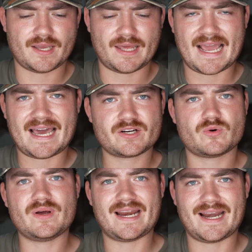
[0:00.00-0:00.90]
an
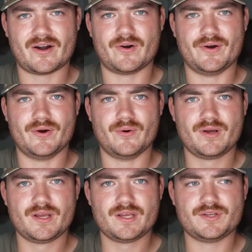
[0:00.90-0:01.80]
adequate arrow,
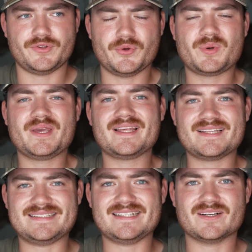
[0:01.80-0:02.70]
you can kill
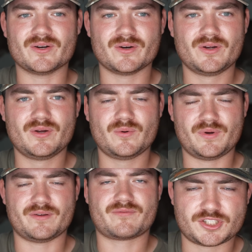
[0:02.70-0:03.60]
a deer
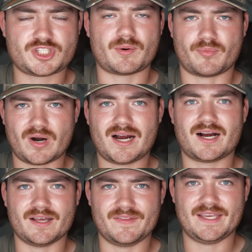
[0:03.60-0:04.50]
with a sharp
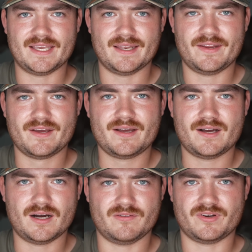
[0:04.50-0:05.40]
rock on the end
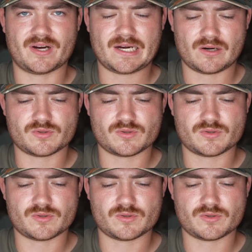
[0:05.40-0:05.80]
of your arrow.